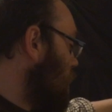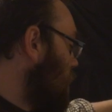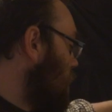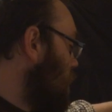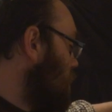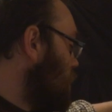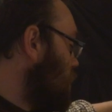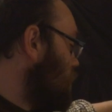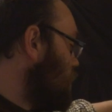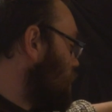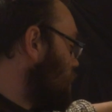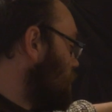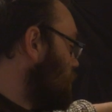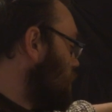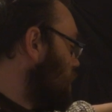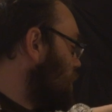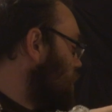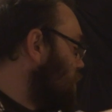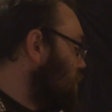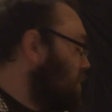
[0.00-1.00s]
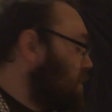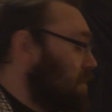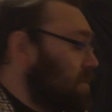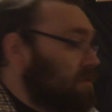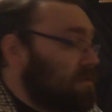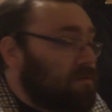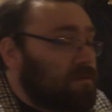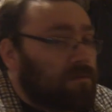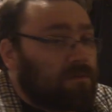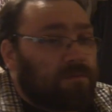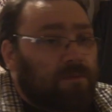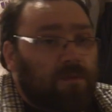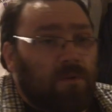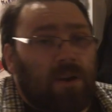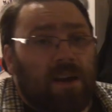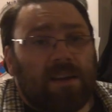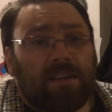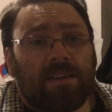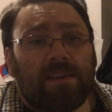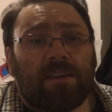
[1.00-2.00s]
I'm also known for
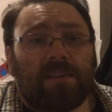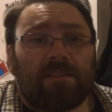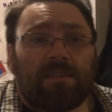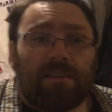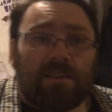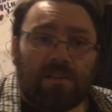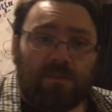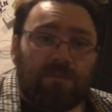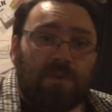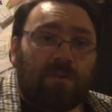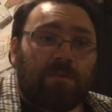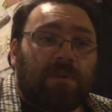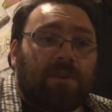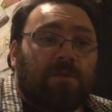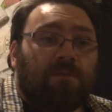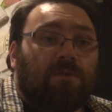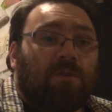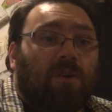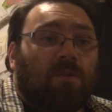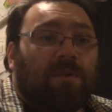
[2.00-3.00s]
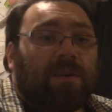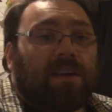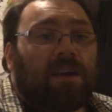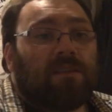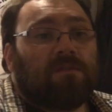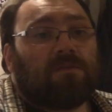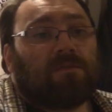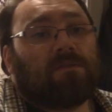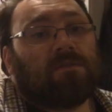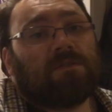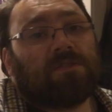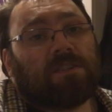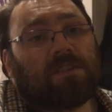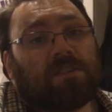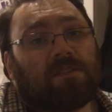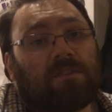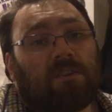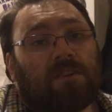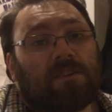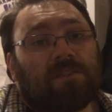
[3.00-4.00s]
editing the experimental comic anthology
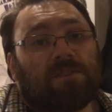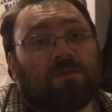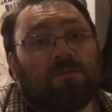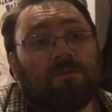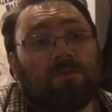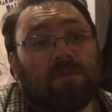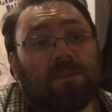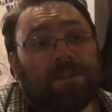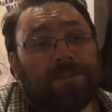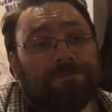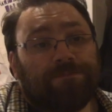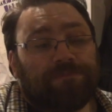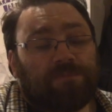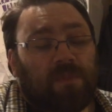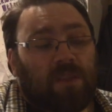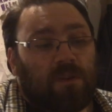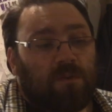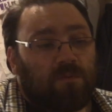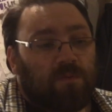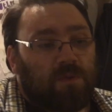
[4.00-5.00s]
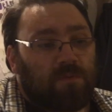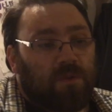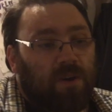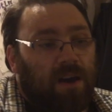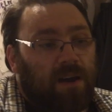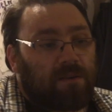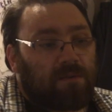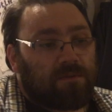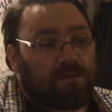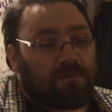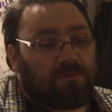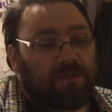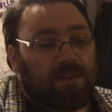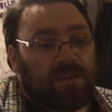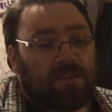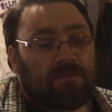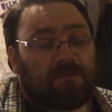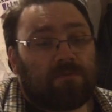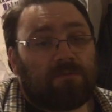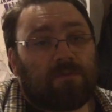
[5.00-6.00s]
Sliced Quarterly. We put out three
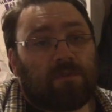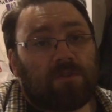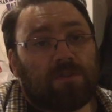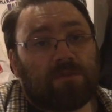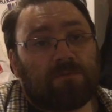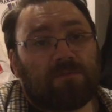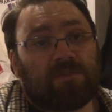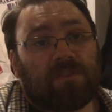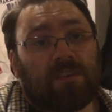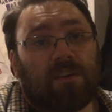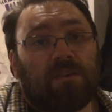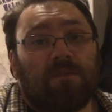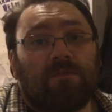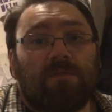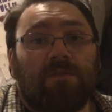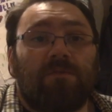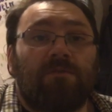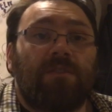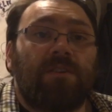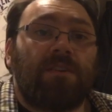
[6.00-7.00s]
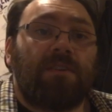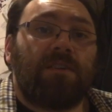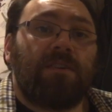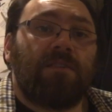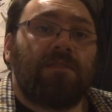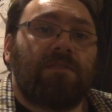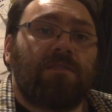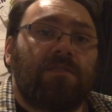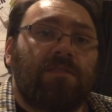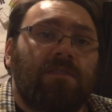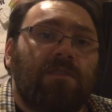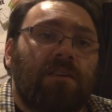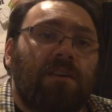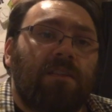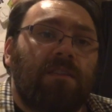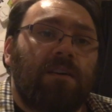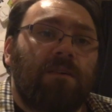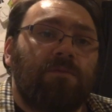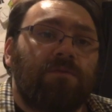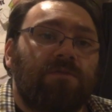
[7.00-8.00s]
different volumes of that over three years,
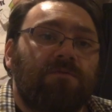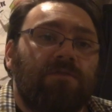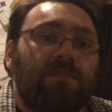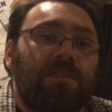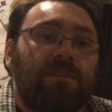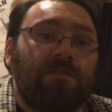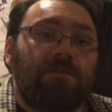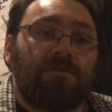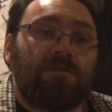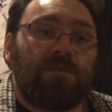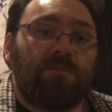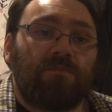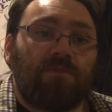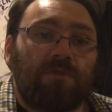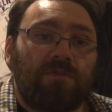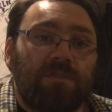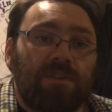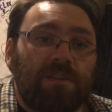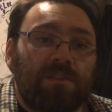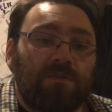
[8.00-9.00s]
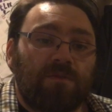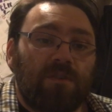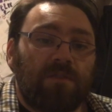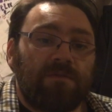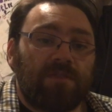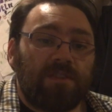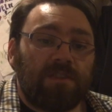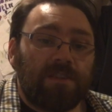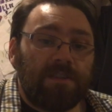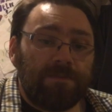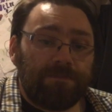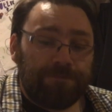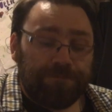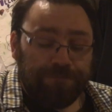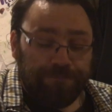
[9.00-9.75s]
and that was a really interesting project to oversee.